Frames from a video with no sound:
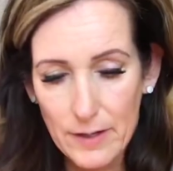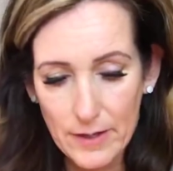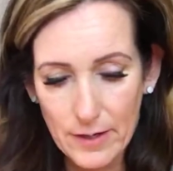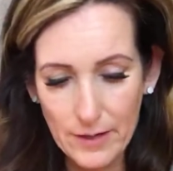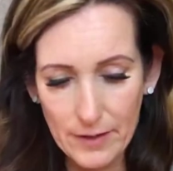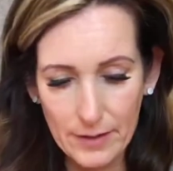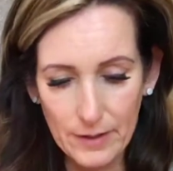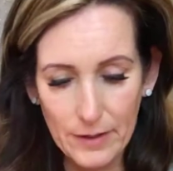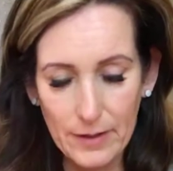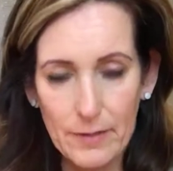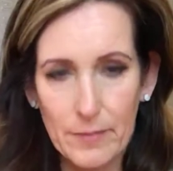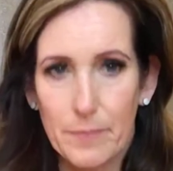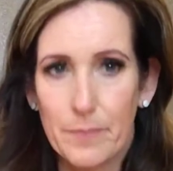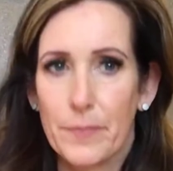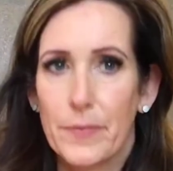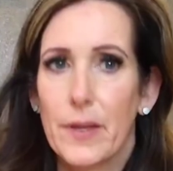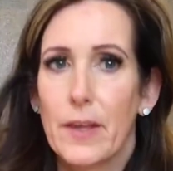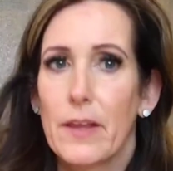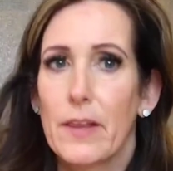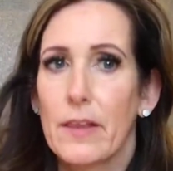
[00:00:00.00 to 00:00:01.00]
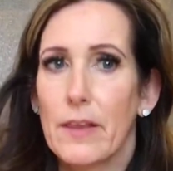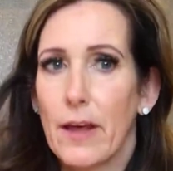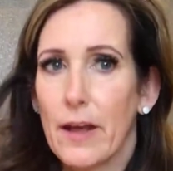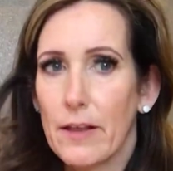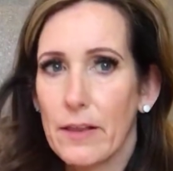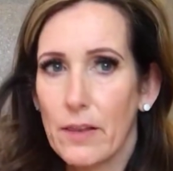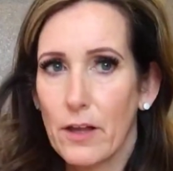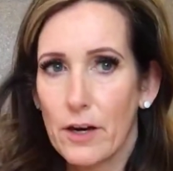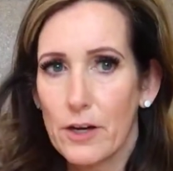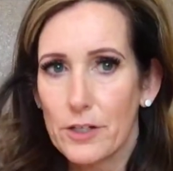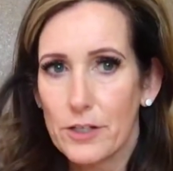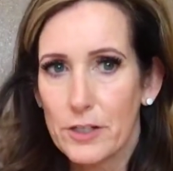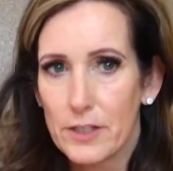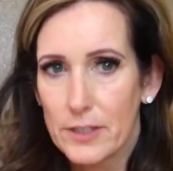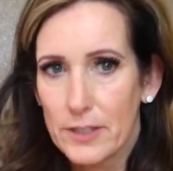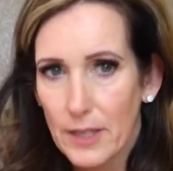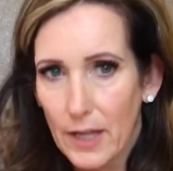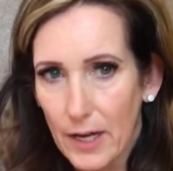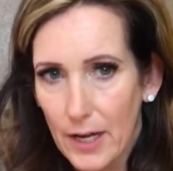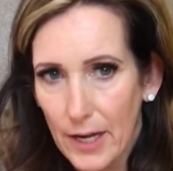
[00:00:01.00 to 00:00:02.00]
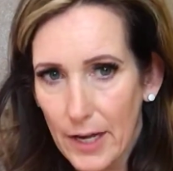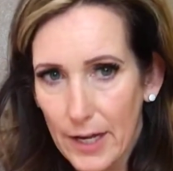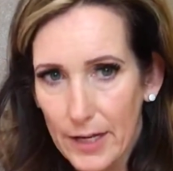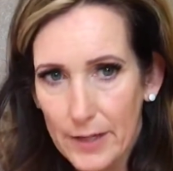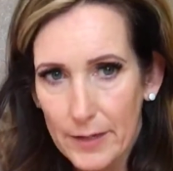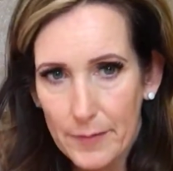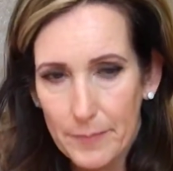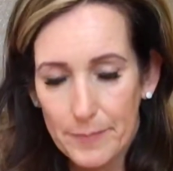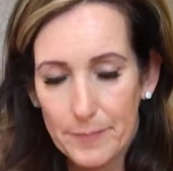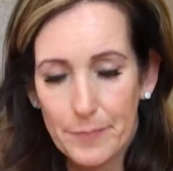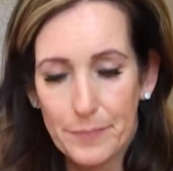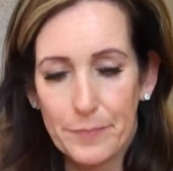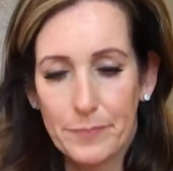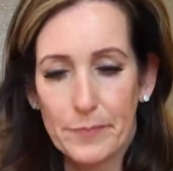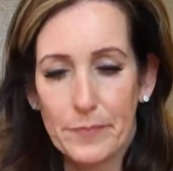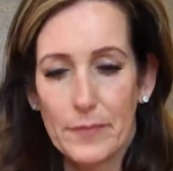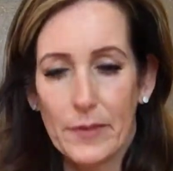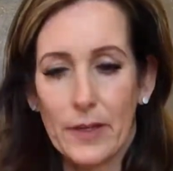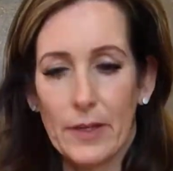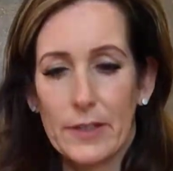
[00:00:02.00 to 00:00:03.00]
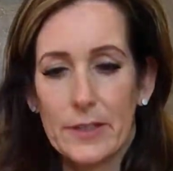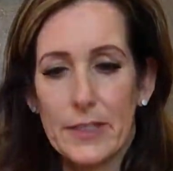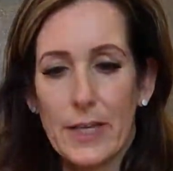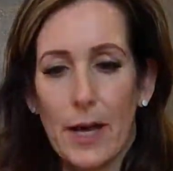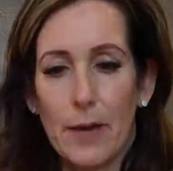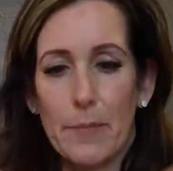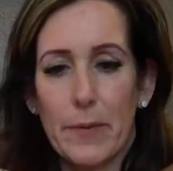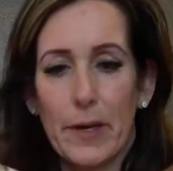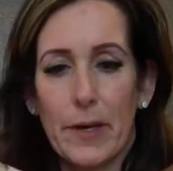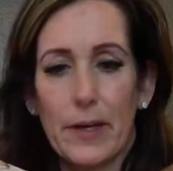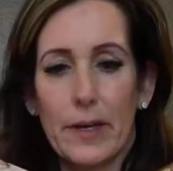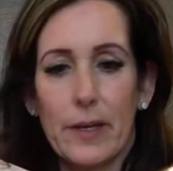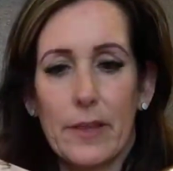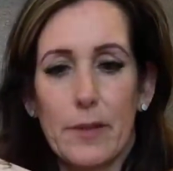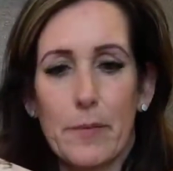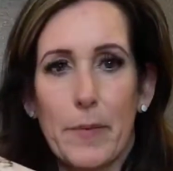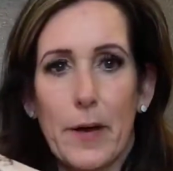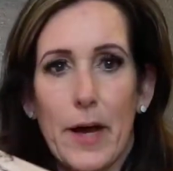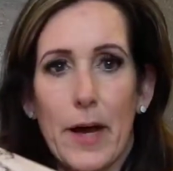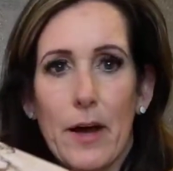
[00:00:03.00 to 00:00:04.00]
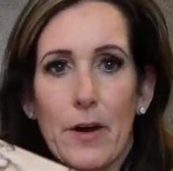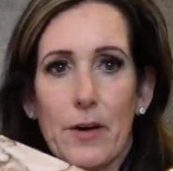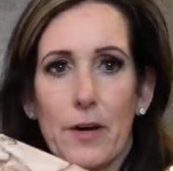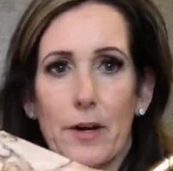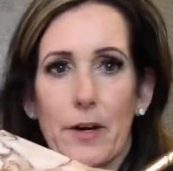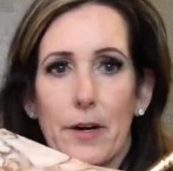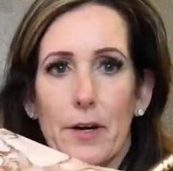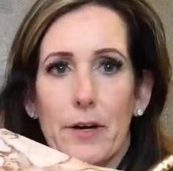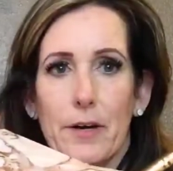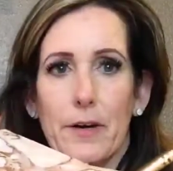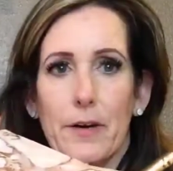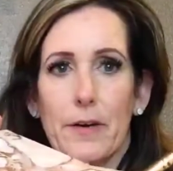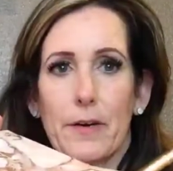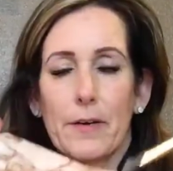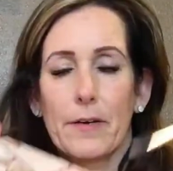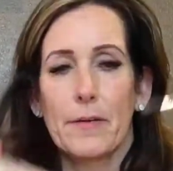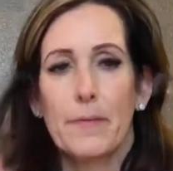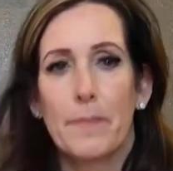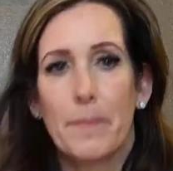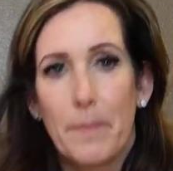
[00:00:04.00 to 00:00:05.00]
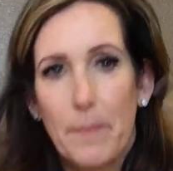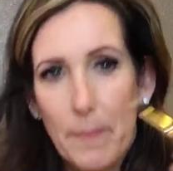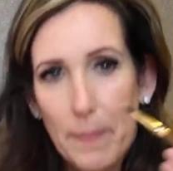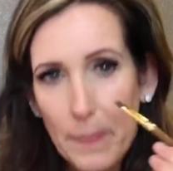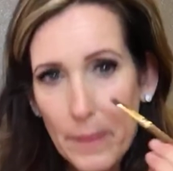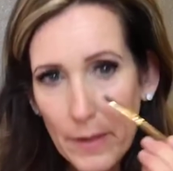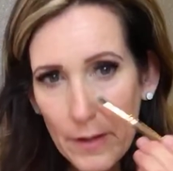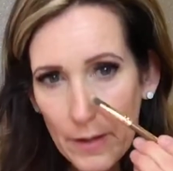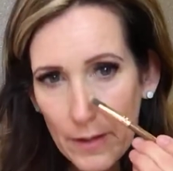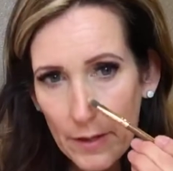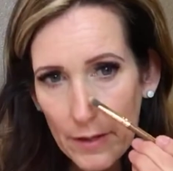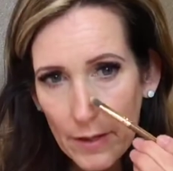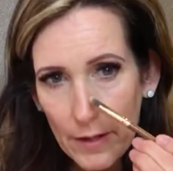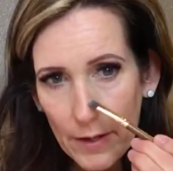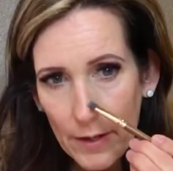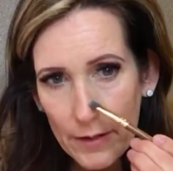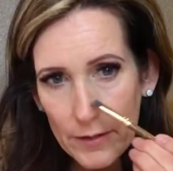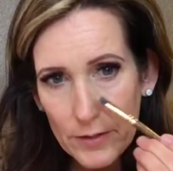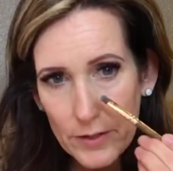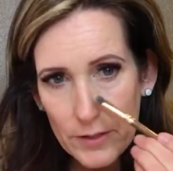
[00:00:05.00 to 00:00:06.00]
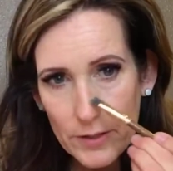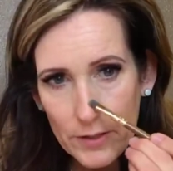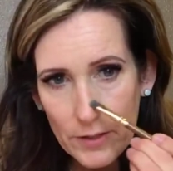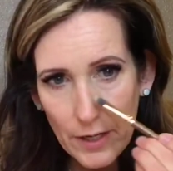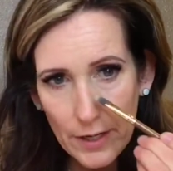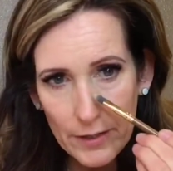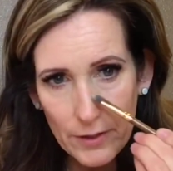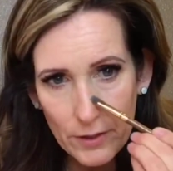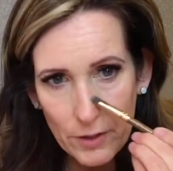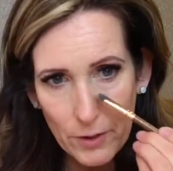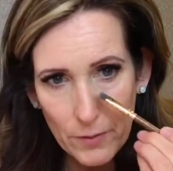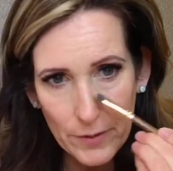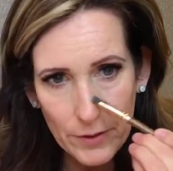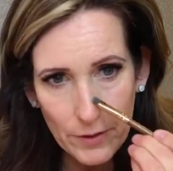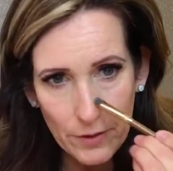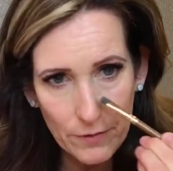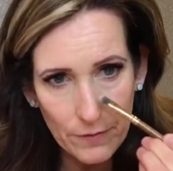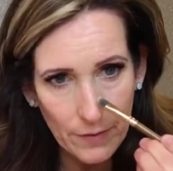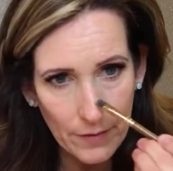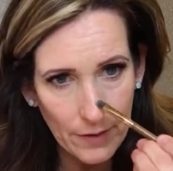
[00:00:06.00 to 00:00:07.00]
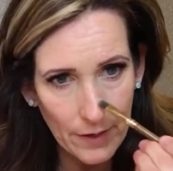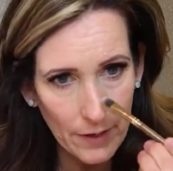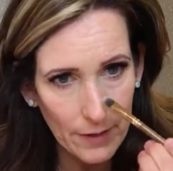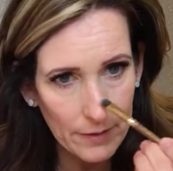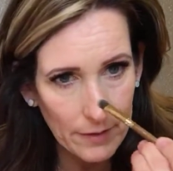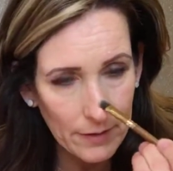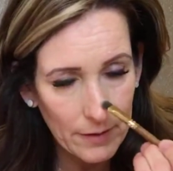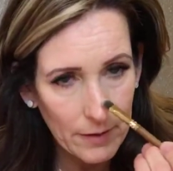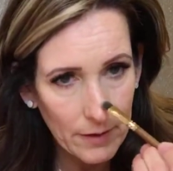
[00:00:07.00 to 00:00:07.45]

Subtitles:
And then that larger side, tapping it in the powder and just kind of going over that.